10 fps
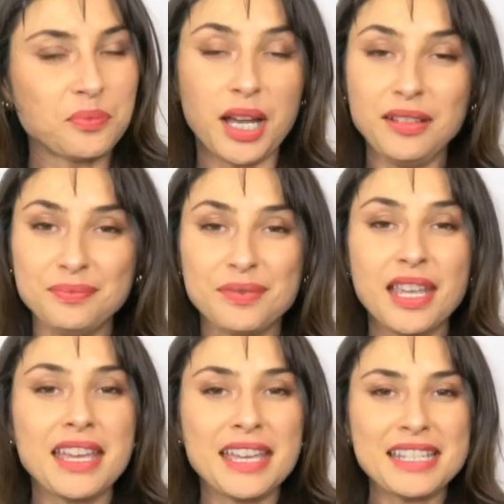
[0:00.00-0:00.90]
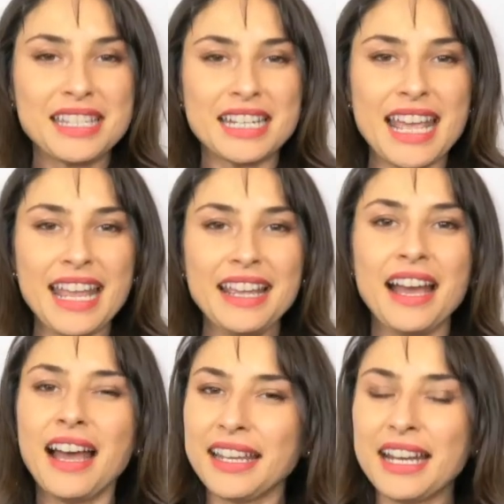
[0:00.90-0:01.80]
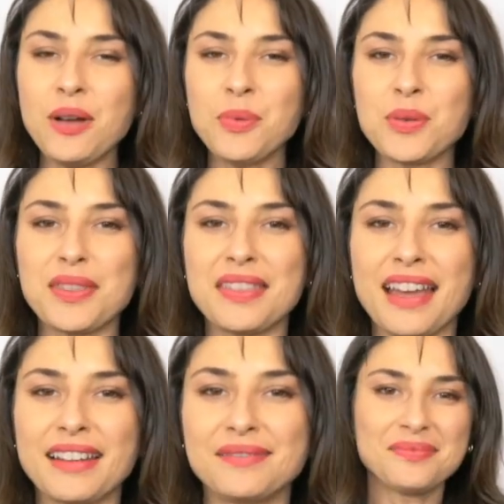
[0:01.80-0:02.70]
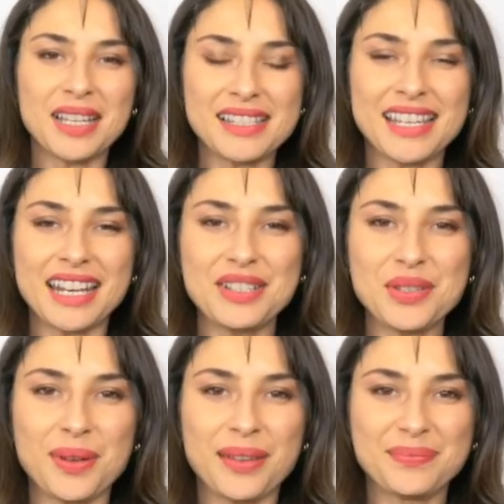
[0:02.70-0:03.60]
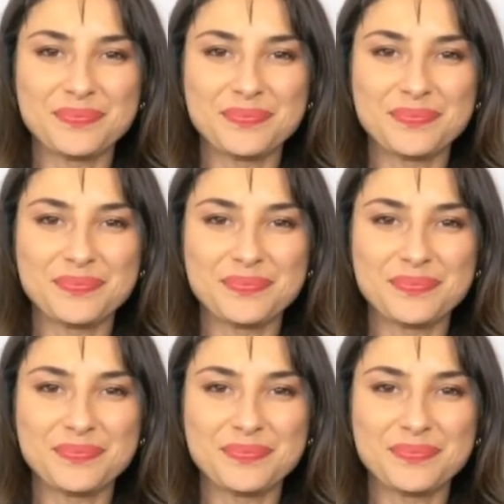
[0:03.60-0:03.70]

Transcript: Well, today I can help you with that. Let's get into it.